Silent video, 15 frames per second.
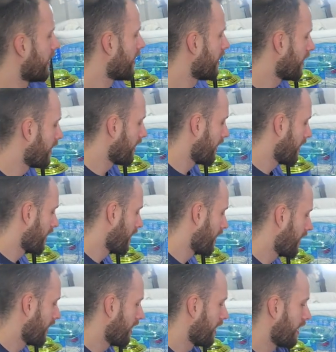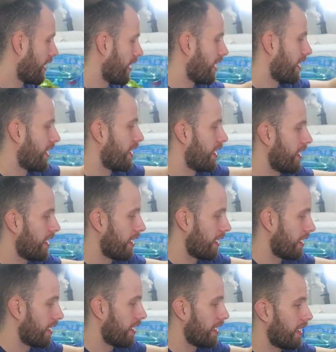the Gaming Association that
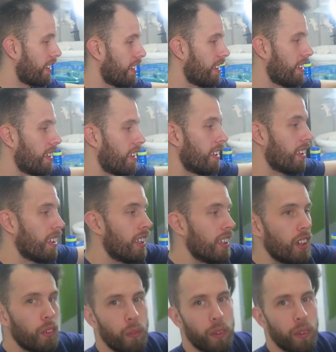gifted you that, sir.